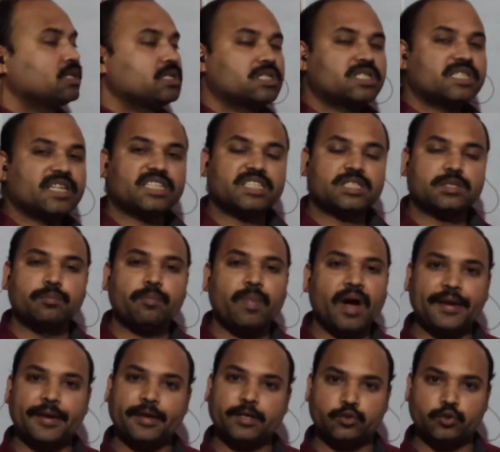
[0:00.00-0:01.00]
6
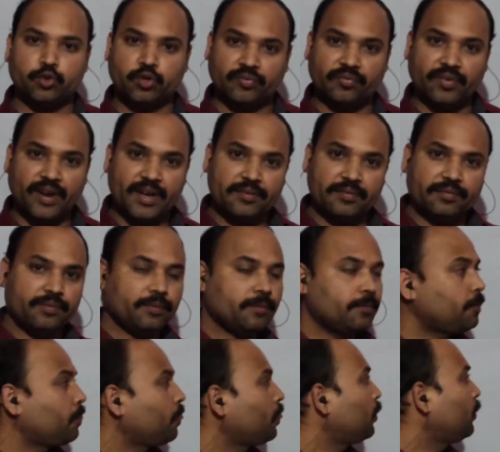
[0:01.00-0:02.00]
minus root 5,
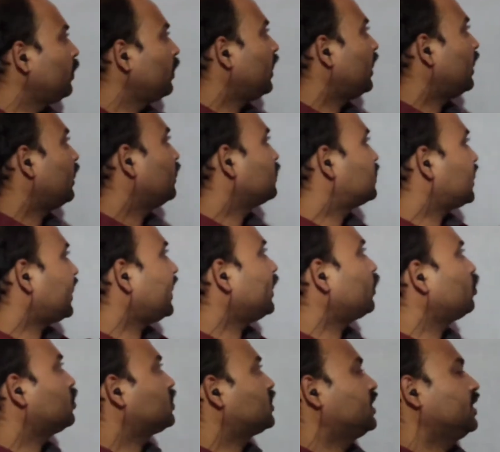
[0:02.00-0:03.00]
and second
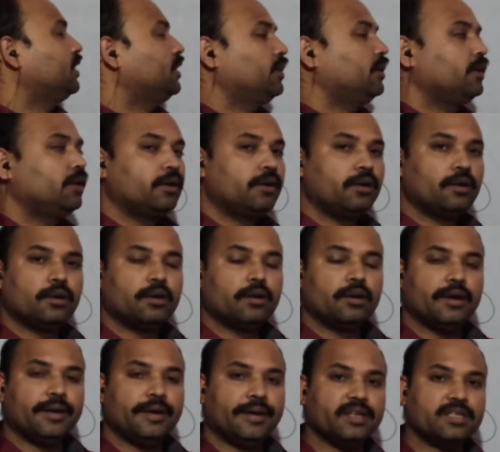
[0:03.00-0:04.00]
question,
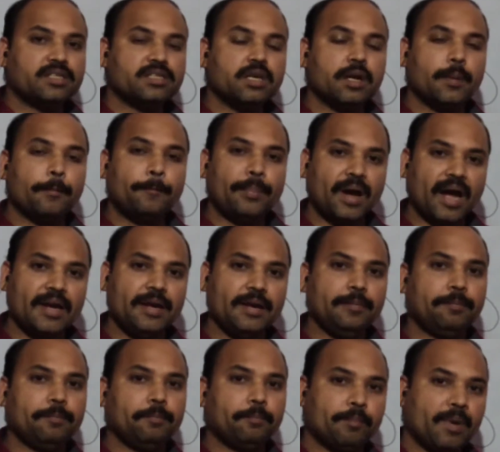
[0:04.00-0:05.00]
it is 5
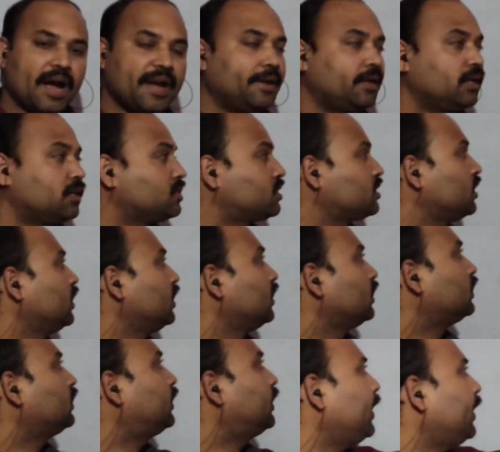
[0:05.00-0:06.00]
minus
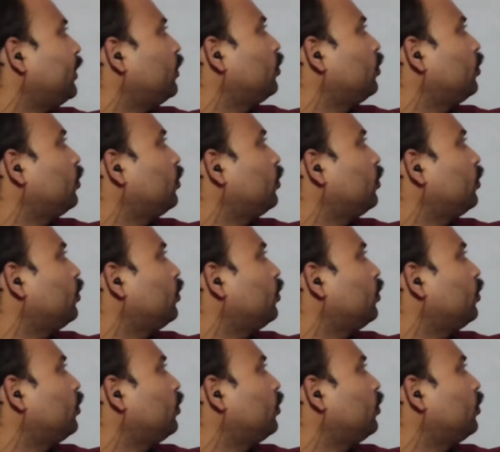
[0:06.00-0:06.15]
3